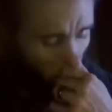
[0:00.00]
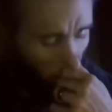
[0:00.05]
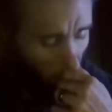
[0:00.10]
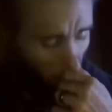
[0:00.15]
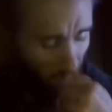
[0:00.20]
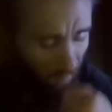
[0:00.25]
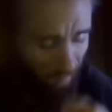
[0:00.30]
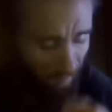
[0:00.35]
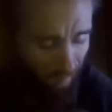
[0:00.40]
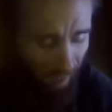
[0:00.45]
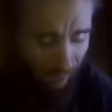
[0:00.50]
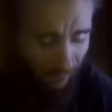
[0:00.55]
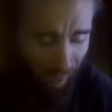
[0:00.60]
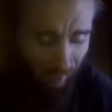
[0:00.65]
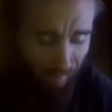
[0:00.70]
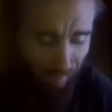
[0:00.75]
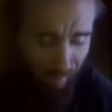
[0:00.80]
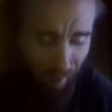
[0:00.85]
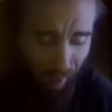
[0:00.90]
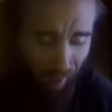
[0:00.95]
Not
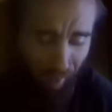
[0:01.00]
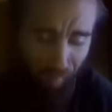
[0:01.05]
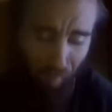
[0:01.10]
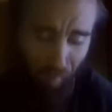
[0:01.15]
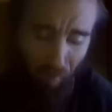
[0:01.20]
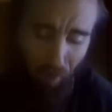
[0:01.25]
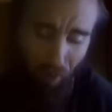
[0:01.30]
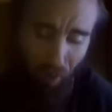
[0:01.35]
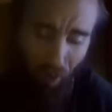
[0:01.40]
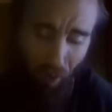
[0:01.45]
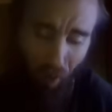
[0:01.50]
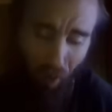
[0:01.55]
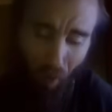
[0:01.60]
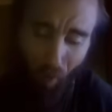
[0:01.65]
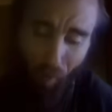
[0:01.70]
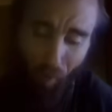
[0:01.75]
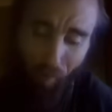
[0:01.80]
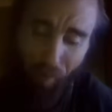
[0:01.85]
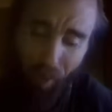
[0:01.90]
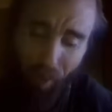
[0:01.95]
ever able to
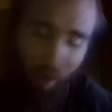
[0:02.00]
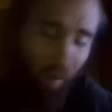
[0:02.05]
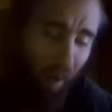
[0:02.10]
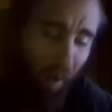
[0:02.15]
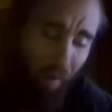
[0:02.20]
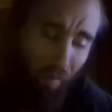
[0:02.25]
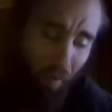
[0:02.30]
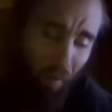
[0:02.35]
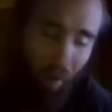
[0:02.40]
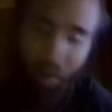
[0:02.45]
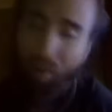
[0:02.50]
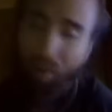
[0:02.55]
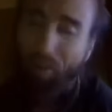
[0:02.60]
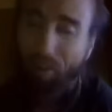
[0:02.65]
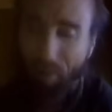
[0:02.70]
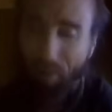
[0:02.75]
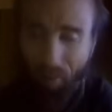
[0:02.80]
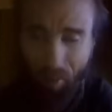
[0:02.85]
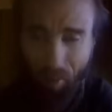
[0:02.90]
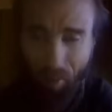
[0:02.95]
hold your loved ones.
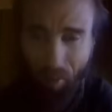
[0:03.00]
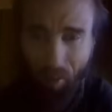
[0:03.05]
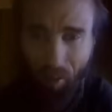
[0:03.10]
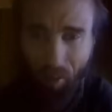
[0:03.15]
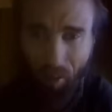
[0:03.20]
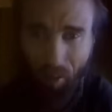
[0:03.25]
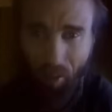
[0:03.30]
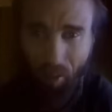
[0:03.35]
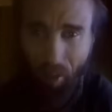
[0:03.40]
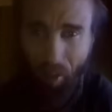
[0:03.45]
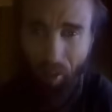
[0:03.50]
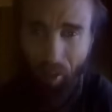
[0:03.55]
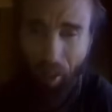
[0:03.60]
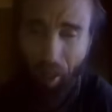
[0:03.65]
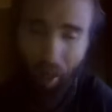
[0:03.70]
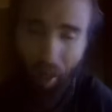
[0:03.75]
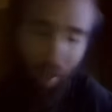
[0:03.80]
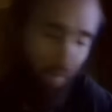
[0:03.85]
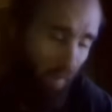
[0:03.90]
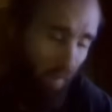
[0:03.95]
Not
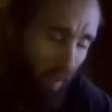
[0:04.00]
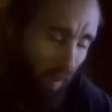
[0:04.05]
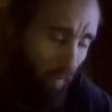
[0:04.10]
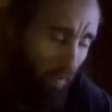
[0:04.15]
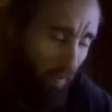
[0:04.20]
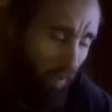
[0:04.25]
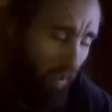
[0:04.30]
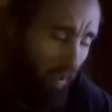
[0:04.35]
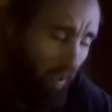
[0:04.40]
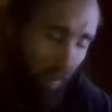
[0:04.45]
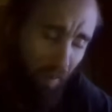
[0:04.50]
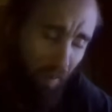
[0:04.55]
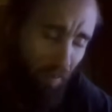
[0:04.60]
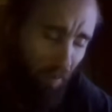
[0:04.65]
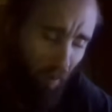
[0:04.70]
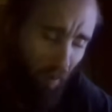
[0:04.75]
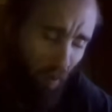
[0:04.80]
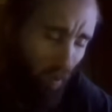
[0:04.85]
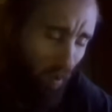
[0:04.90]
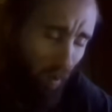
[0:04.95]
ever able to kiss
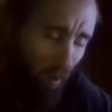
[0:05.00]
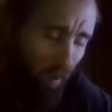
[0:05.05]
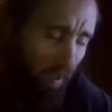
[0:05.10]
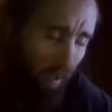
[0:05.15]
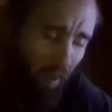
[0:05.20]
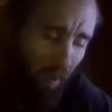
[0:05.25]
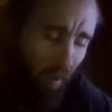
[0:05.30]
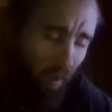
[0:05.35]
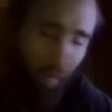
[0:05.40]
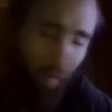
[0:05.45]
or hug your loved